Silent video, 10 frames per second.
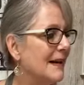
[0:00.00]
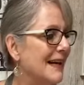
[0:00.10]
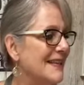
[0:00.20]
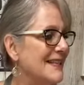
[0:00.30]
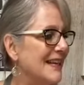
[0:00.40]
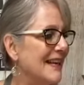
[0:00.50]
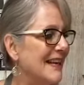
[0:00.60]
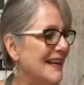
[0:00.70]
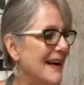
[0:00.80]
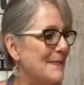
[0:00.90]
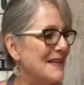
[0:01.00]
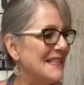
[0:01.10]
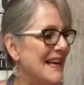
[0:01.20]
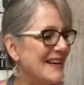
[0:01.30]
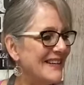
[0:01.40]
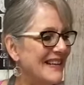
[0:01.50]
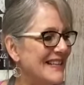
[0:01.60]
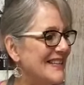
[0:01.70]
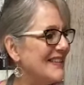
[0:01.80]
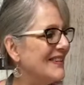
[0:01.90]
Hi, Jane. Happy Saturday
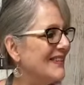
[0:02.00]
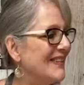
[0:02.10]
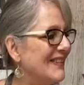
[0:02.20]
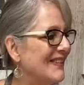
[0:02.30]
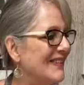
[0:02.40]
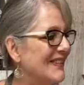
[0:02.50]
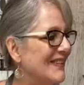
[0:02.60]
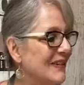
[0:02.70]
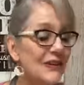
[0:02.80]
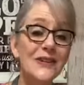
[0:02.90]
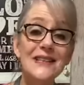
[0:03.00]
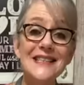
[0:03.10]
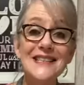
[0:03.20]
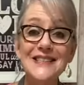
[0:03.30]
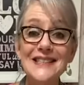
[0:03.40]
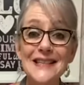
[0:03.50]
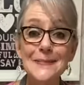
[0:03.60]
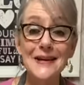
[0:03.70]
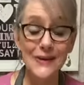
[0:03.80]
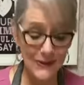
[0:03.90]
to you. You can still see
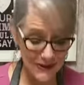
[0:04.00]
me? Oh,